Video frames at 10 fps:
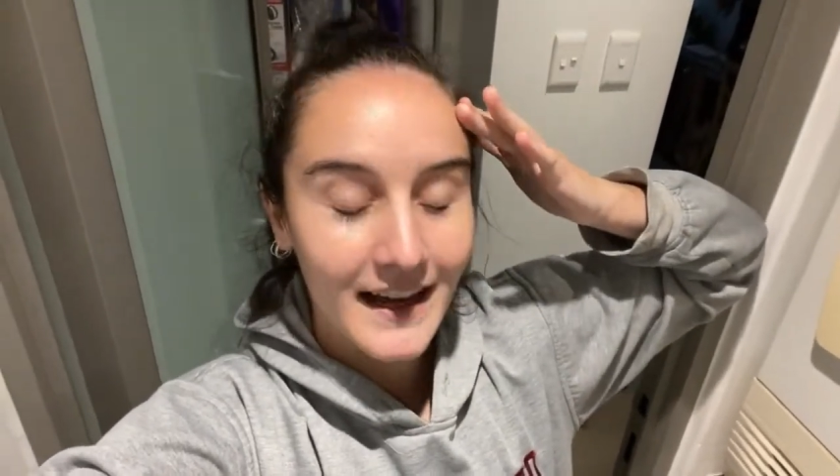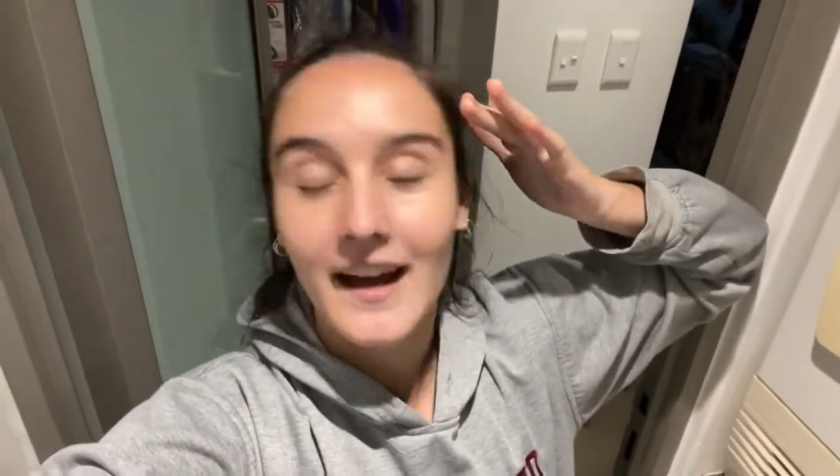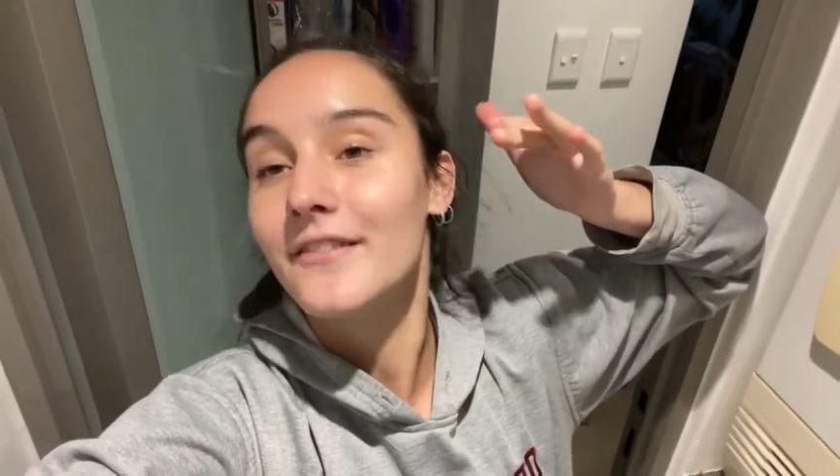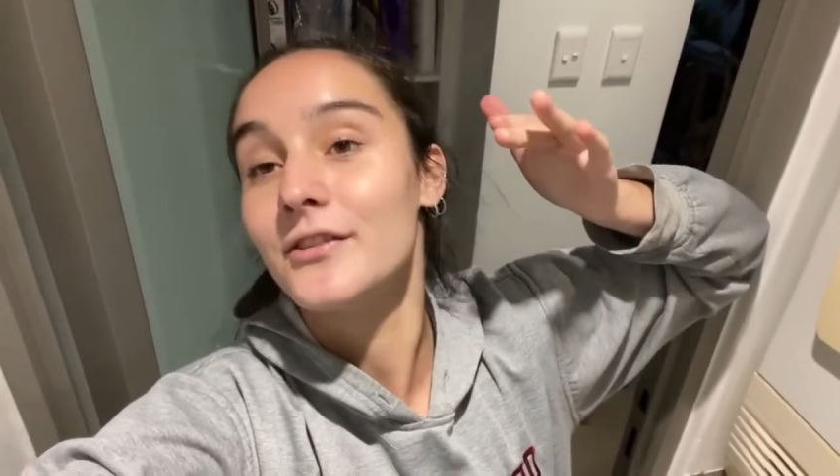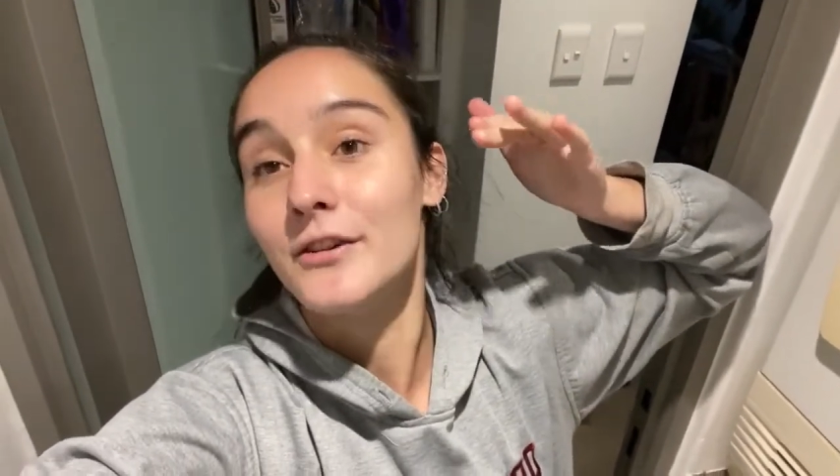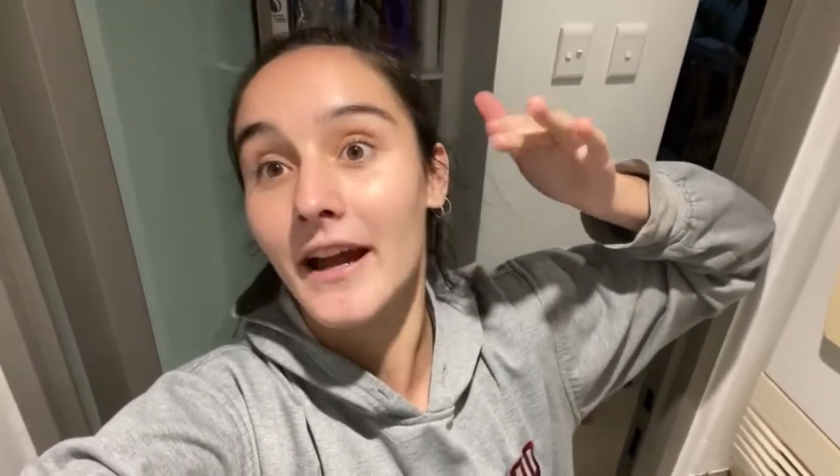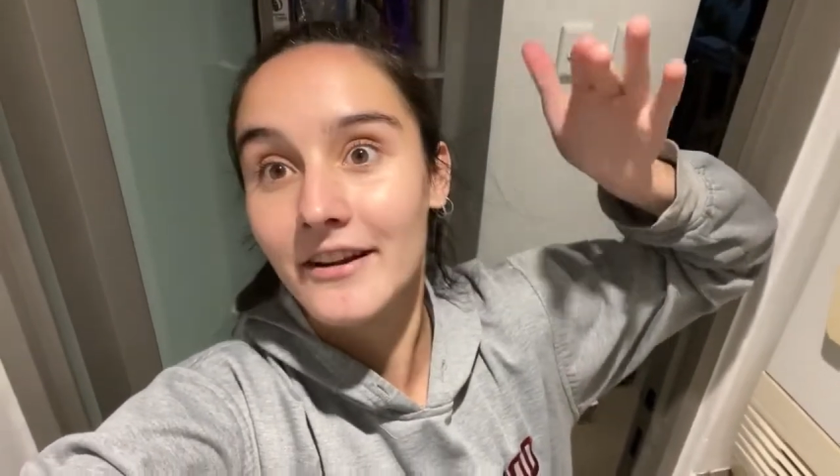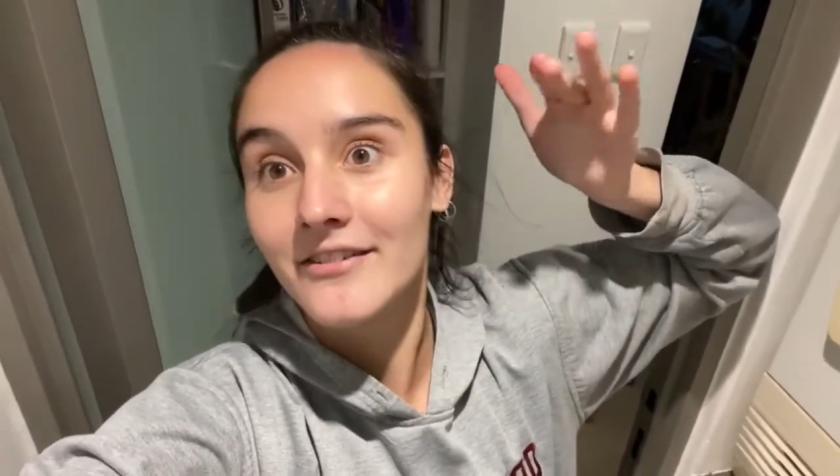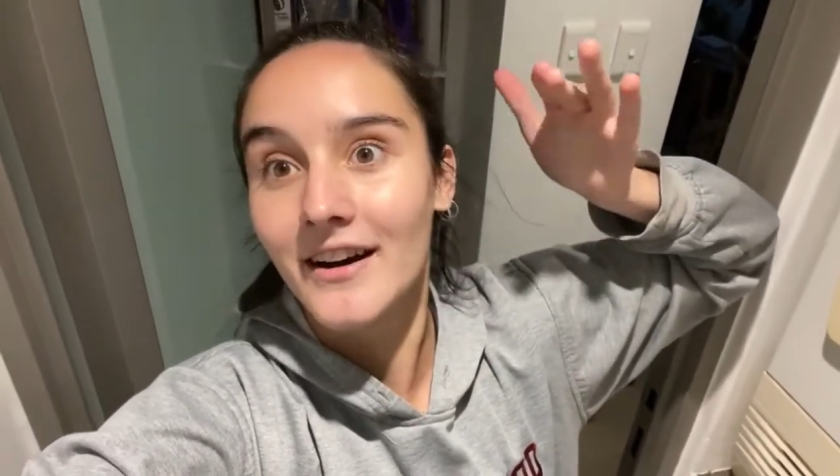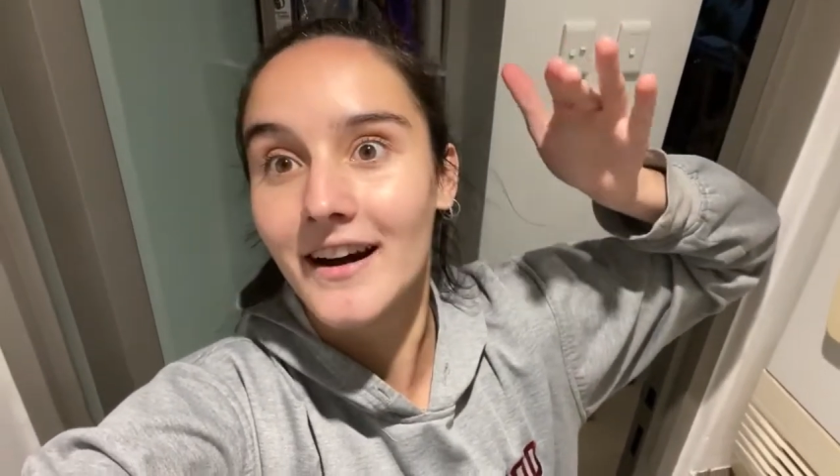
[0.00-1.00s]
have you
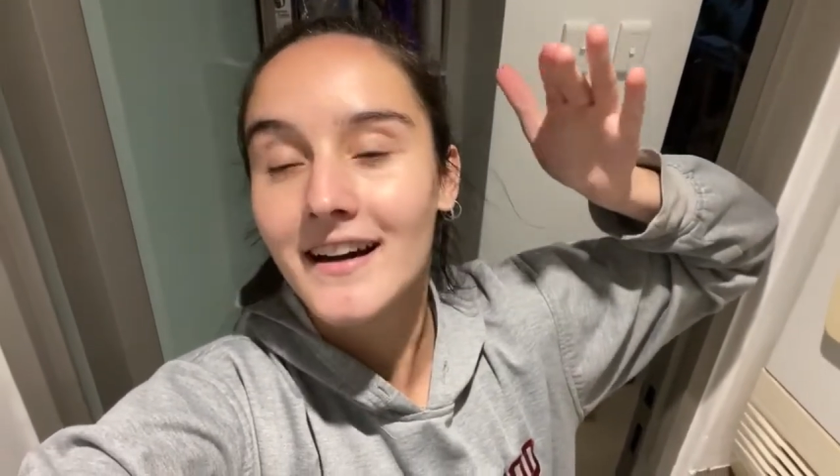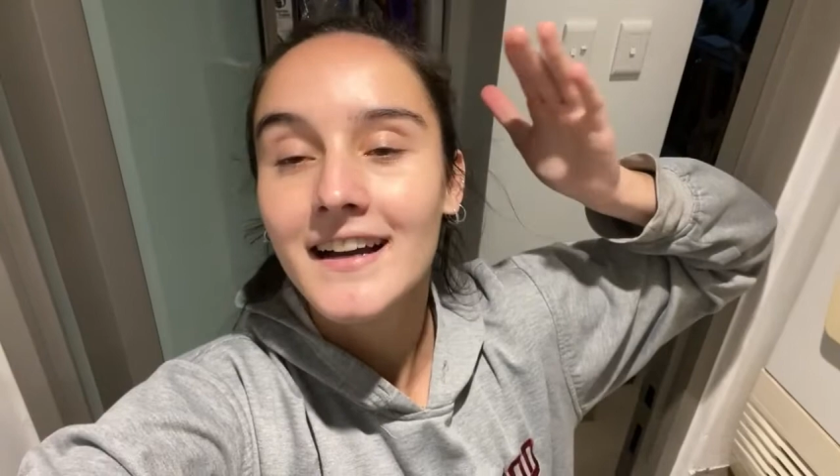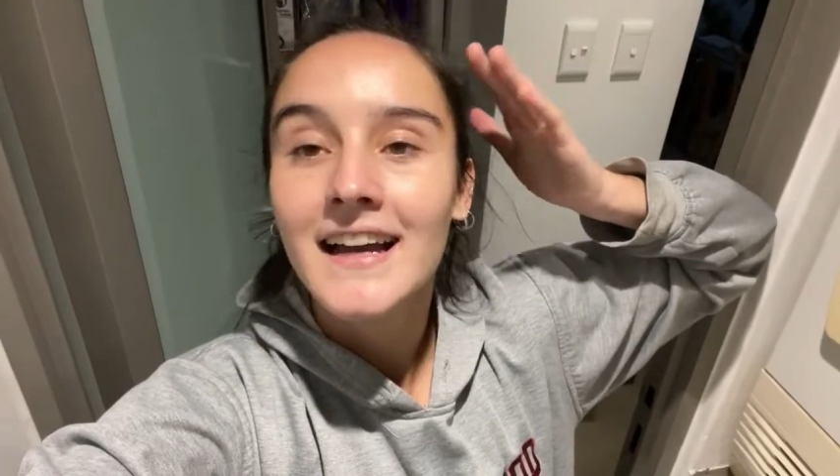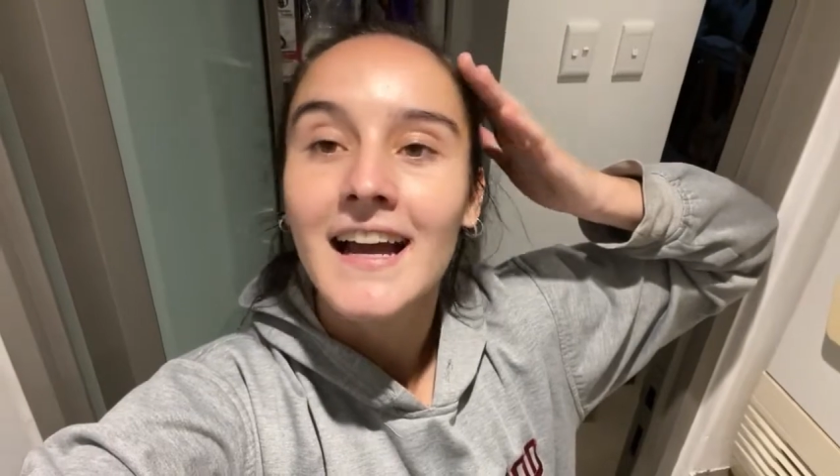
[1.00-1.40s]
ever.